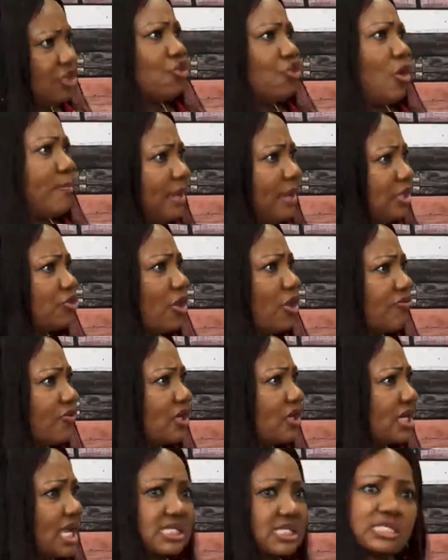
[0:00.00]
And your maid of
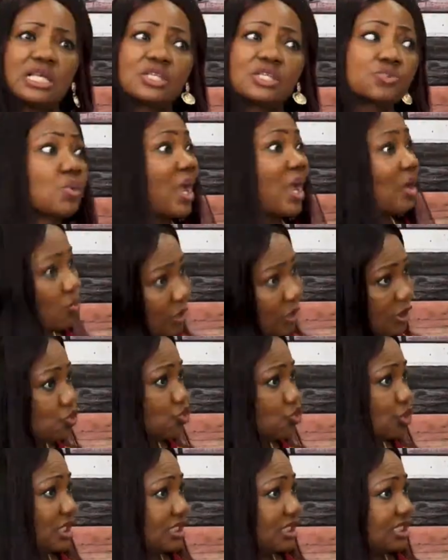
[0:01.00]
honor says, we are
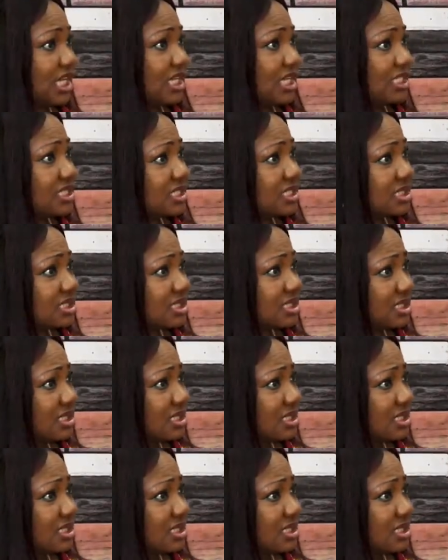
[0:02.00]
going to the church.